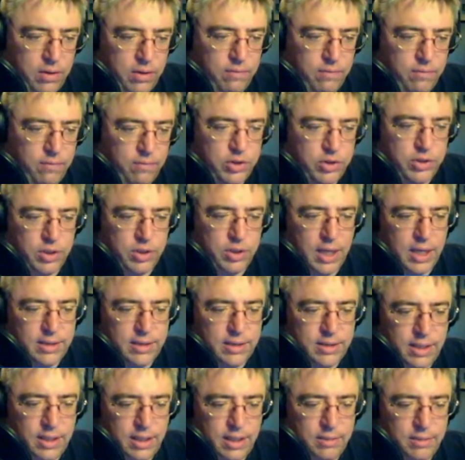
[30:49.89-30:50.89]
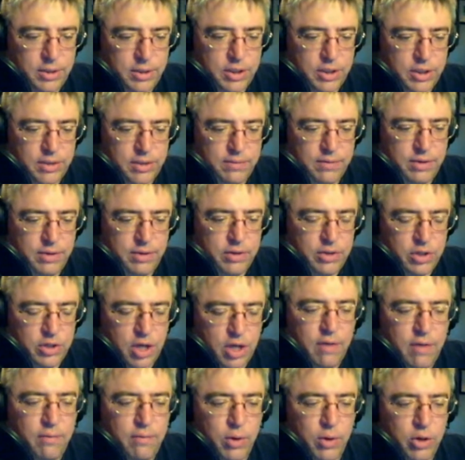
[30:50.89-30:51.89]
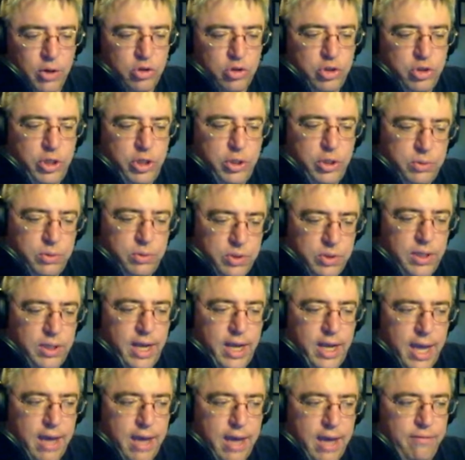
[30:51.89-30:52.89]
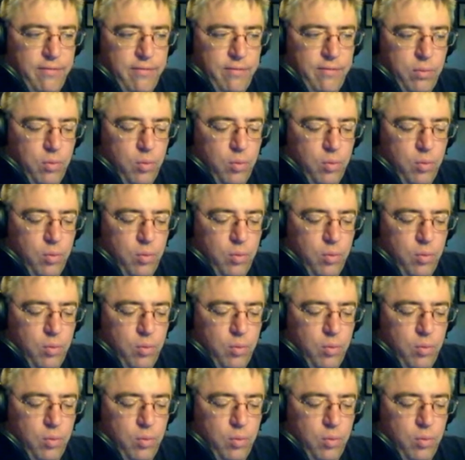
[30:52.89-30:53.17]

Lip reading: virtualized images of their software usually have